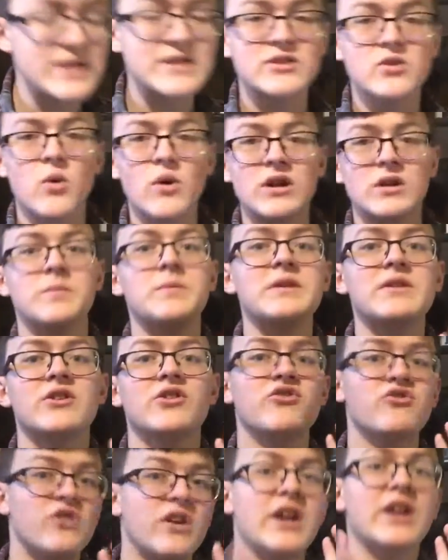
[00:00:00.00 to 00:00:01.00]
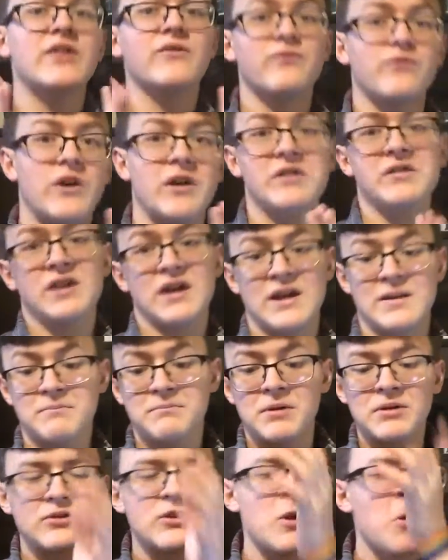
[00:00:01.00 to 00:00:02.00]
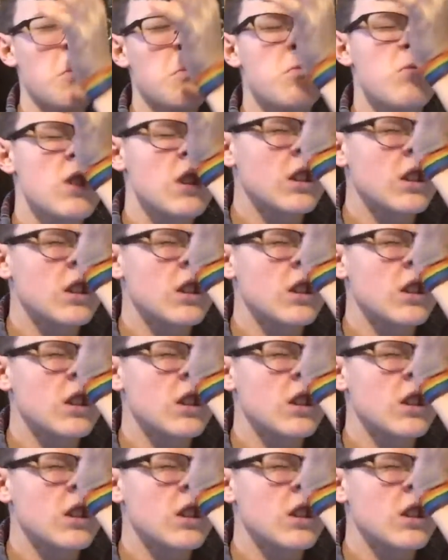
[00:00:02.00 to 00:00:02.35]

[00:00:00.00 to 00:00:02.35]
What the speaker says: it is going to be the creative fun type, but there